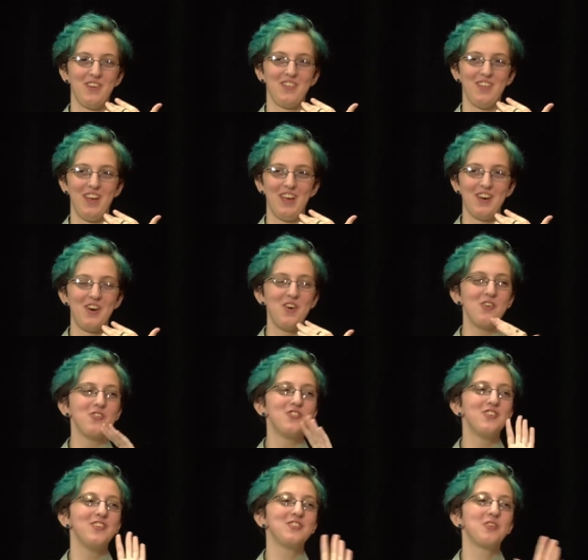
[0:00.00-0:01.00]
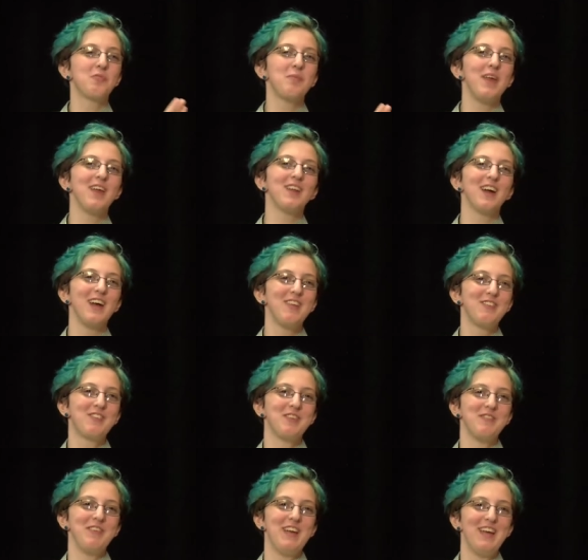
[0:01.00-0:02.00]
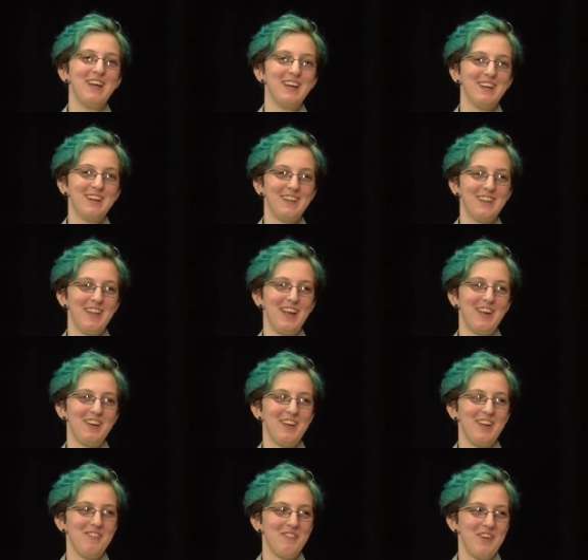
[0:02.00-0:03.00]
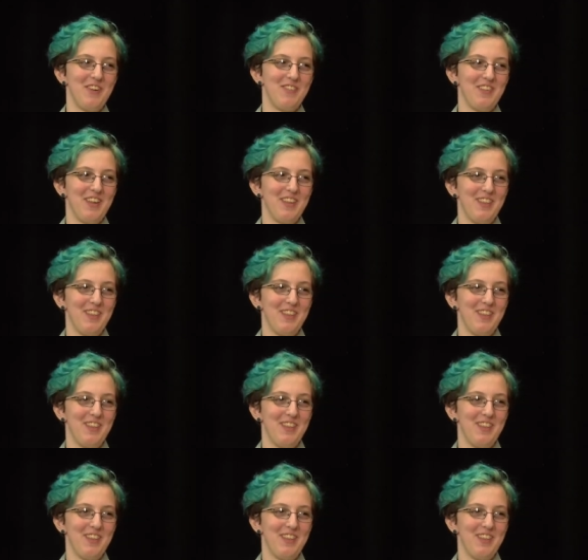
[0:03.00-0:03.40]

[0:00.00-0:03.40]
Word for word: it's like, oh, she's just being nice to me like when it's like